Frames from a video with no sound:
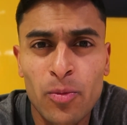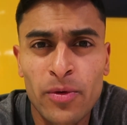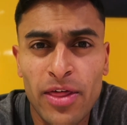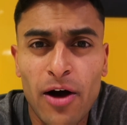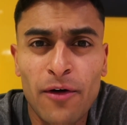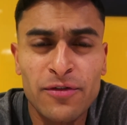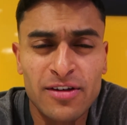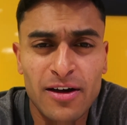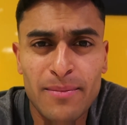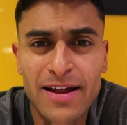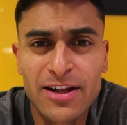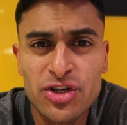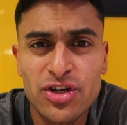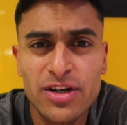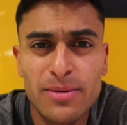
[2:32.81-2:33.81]
With that, obviously I
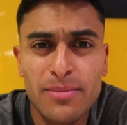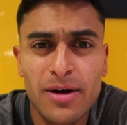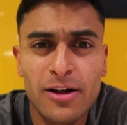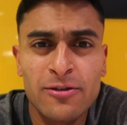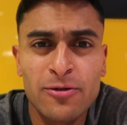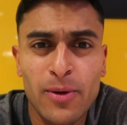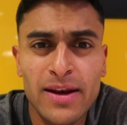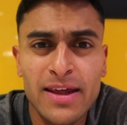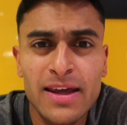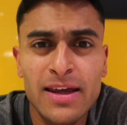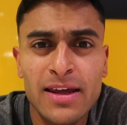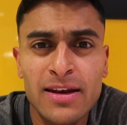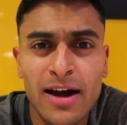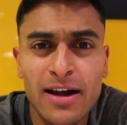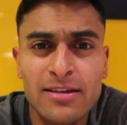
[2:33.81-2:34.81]
mentioned in my
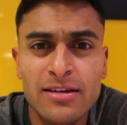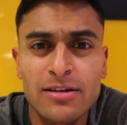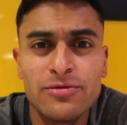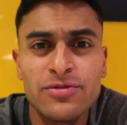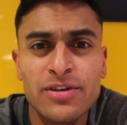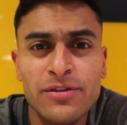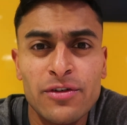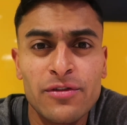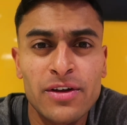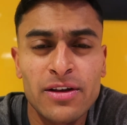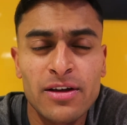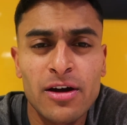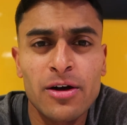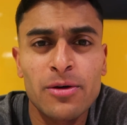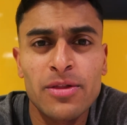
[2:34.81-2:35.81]
2019 review
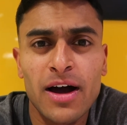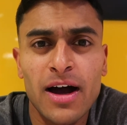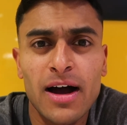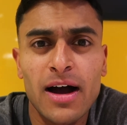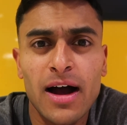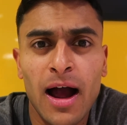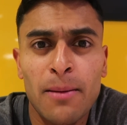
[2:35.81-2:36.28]
video that